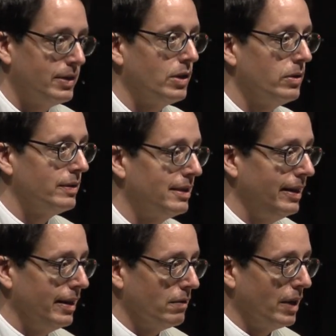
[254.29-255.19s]
is a good
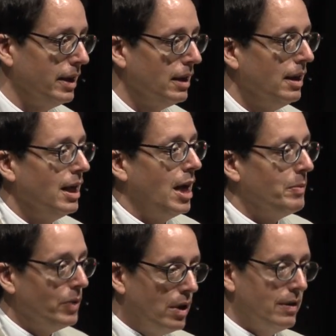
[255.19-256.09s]
thing, right? I
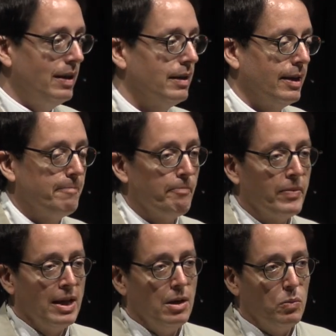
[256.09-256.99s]
mean, we all think that
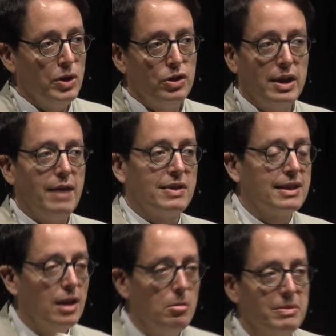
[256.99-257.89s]
we should have
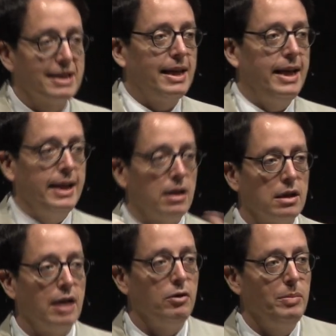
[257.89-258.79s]
some say in our
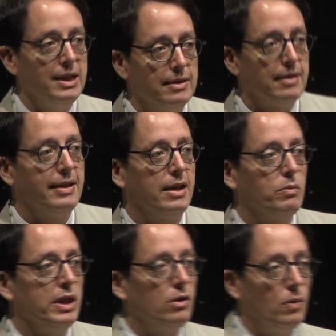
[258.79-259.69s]
government, that
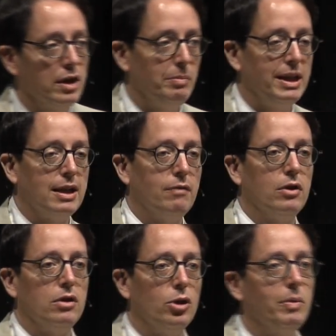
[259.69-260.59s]
we don't want to be
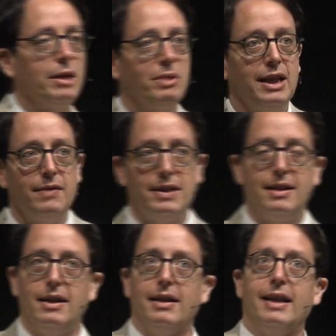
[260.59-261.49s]
governed. Nobody believes
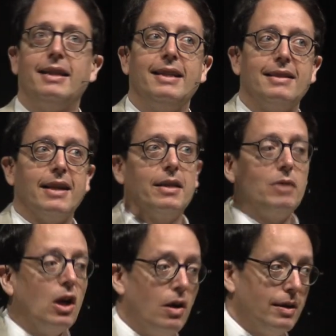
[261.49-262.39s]
in, in these kind
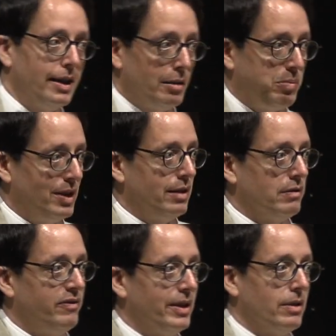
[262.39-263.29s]
of godlike
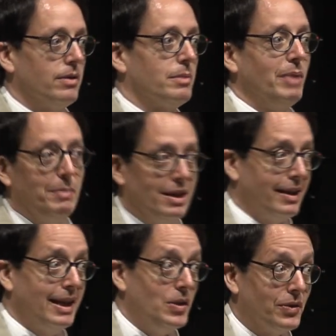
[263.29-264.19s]
political figures, maybe
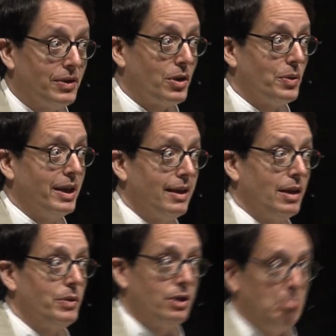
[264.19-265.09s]
like in North Korea,
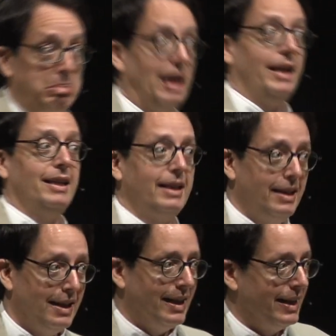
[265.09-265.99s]
that we should
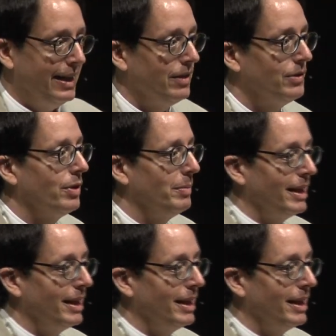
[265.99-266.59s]
blindly adhere to. I